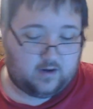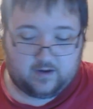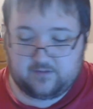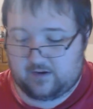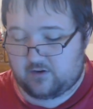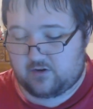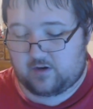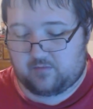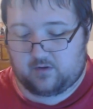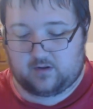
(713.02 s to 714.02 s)
I guess I can try
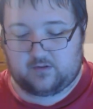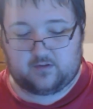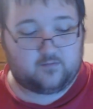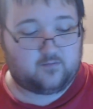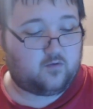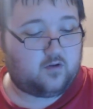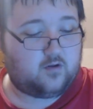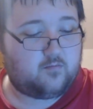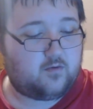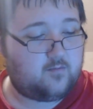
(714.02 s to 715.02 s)
to plug this in for
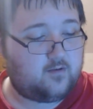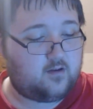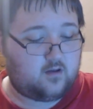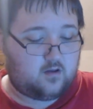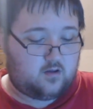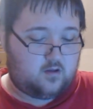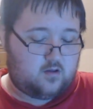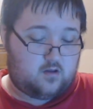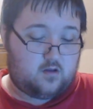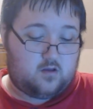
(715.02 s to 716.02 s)
you, maybe.
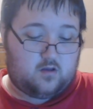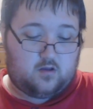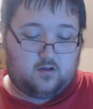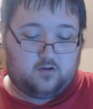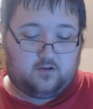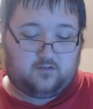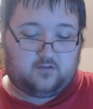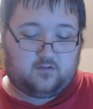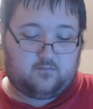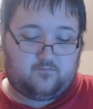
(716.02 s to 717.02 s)
Just,